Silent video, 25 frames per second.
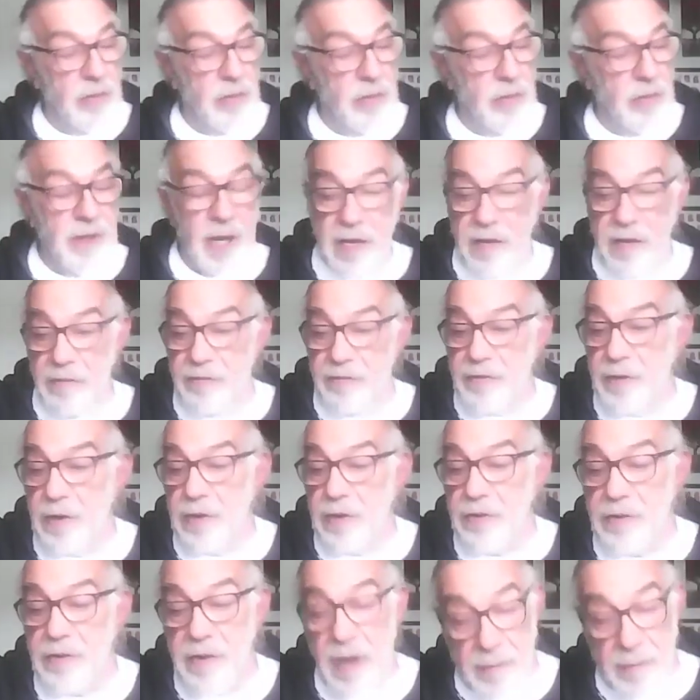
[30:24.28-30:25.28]
Well, thank you for
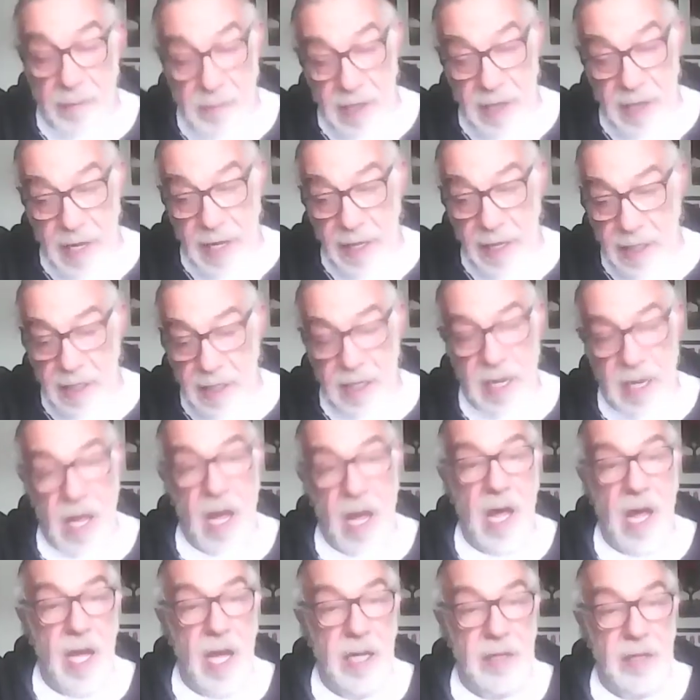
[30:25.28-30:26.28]
your time today, and
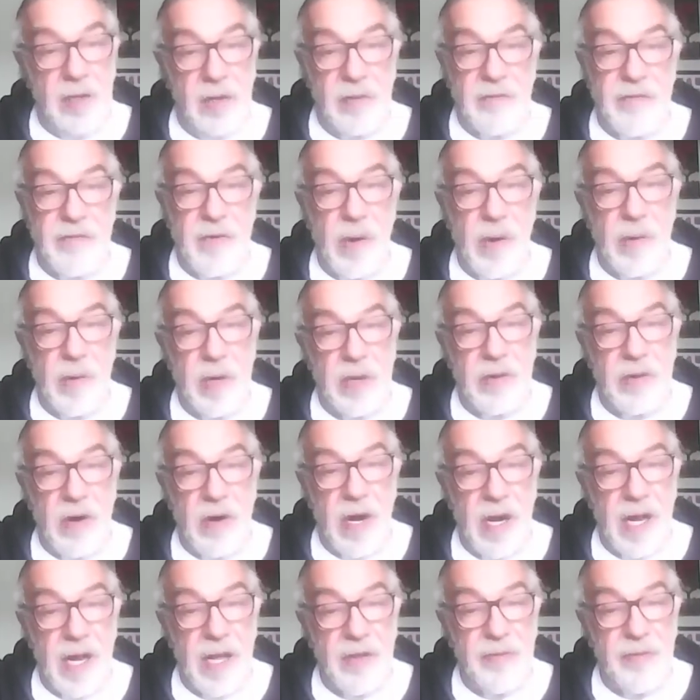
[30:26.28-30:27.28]
I look forward to
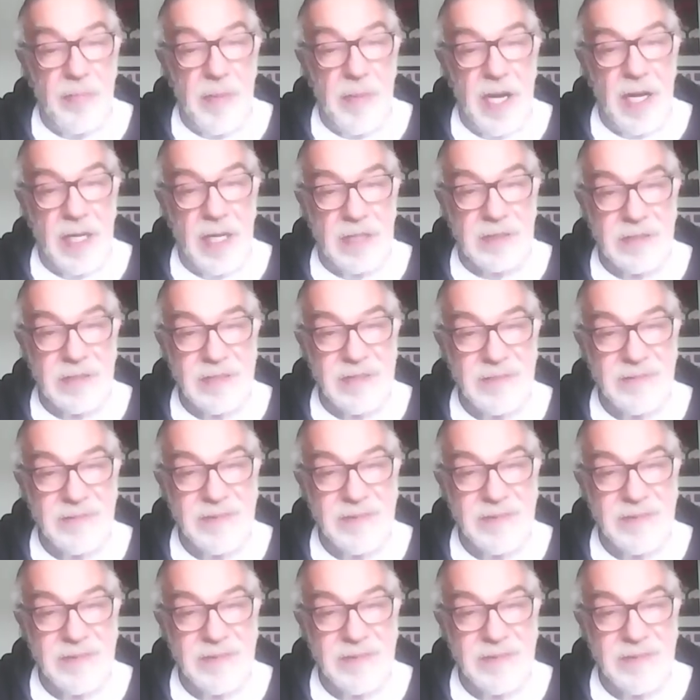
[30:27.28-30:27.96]
our next meeting.